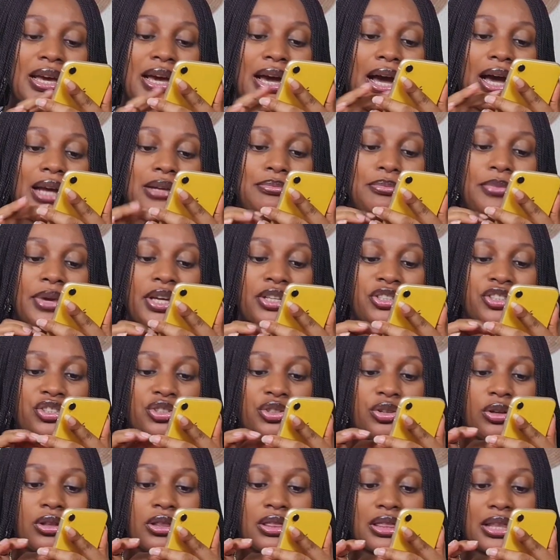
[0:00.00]
and make
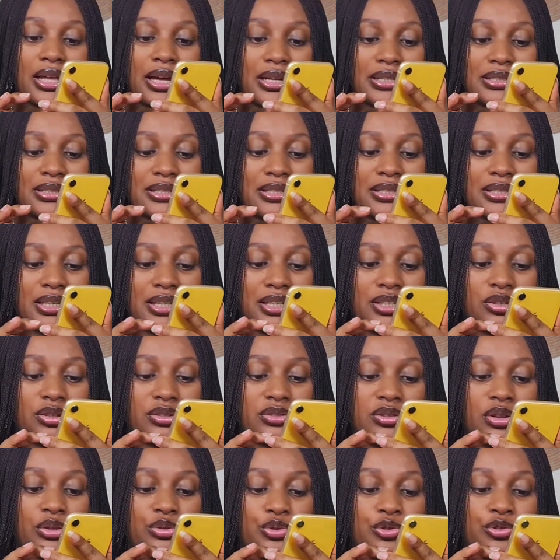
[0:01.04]
sure that it does
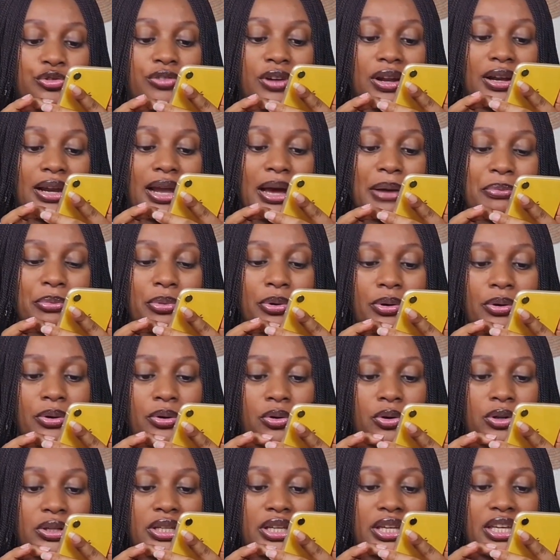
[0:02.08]
not overlap
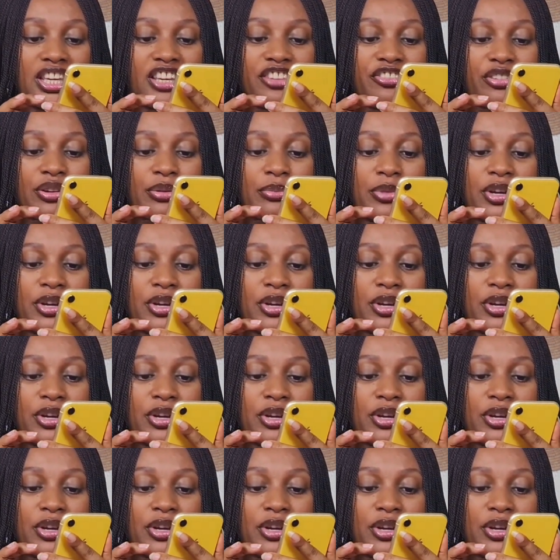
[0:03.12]
on the keyframe.